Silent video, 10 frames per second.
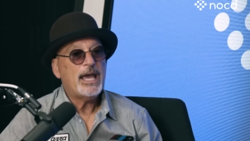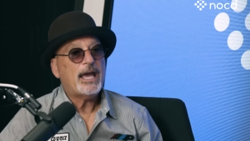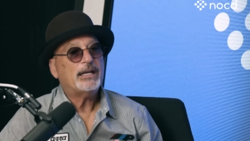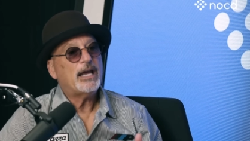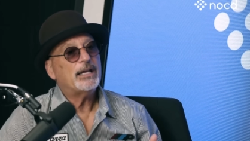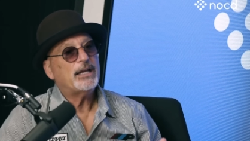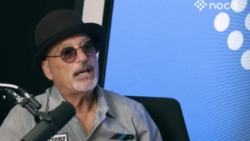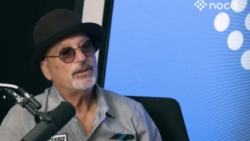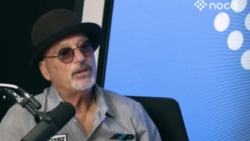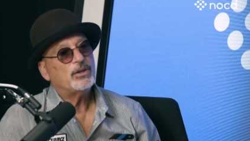And, and,
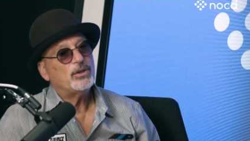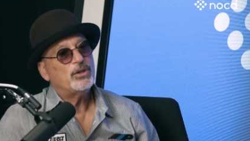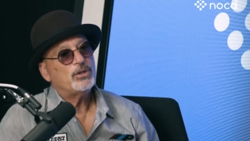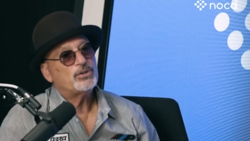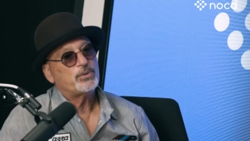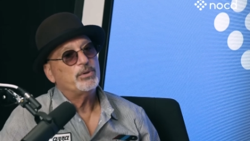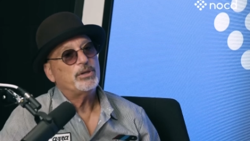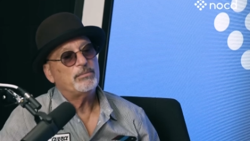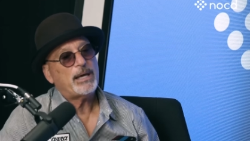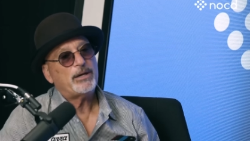and the, the truth
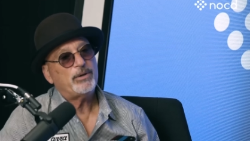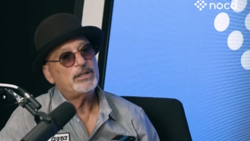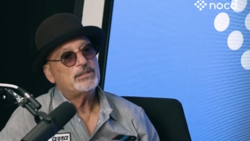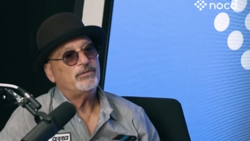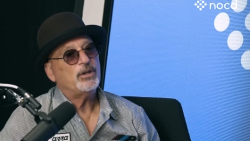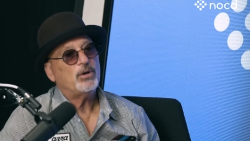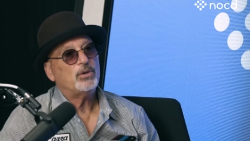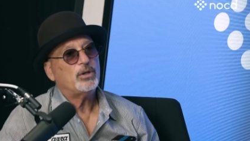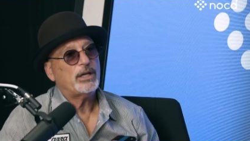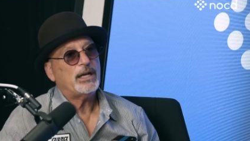of the matter is, if you go
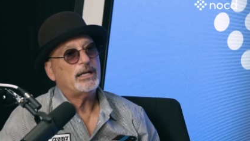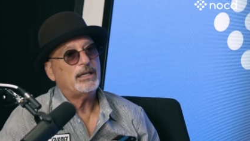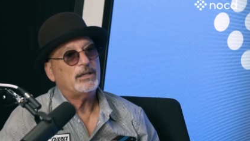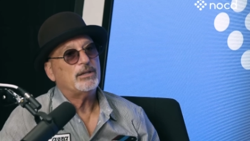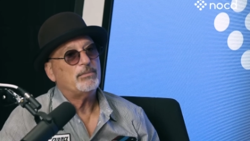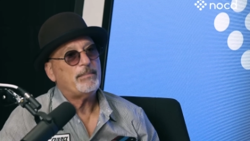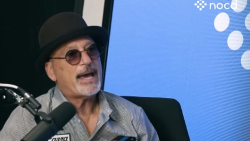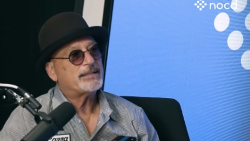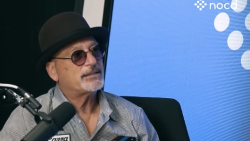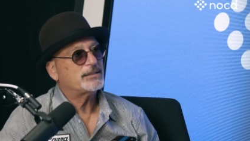look at any, that the
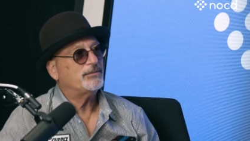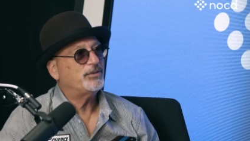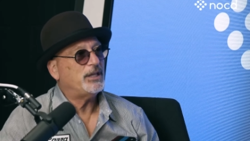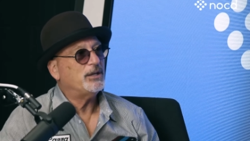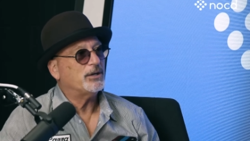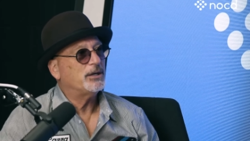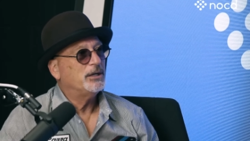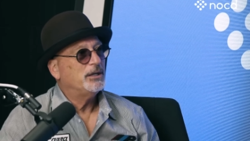masks of theater